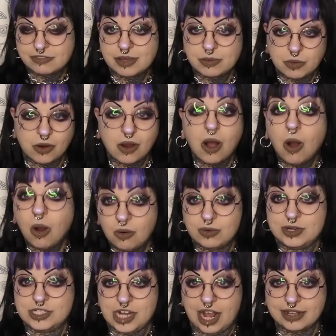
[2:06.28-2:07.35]
it were a
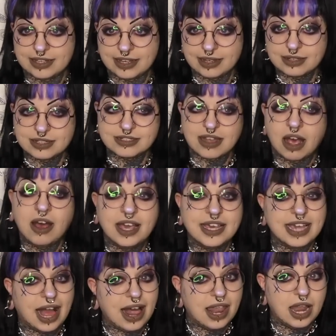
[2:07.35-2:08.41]
horror jacket, because
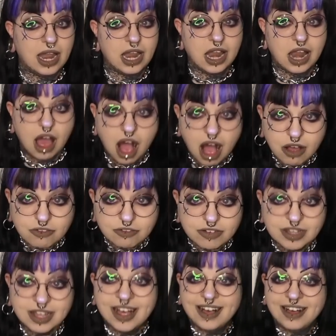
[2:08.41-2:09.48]
I love,
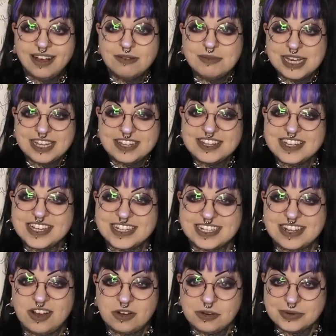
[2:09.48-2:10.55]
oh my god,
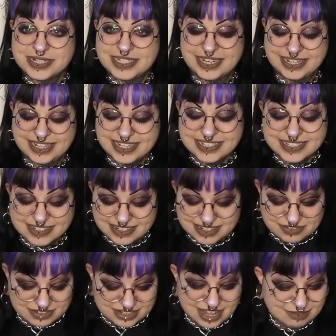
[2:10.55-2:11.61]
horror titties. I didn't
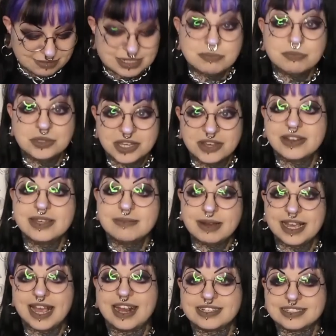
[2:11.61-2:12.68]
even, that was purely by
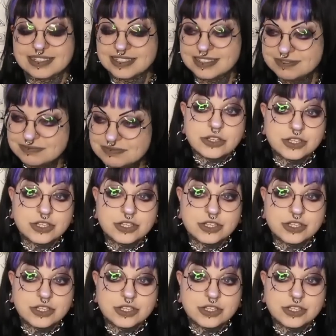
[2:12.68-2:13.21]
accident.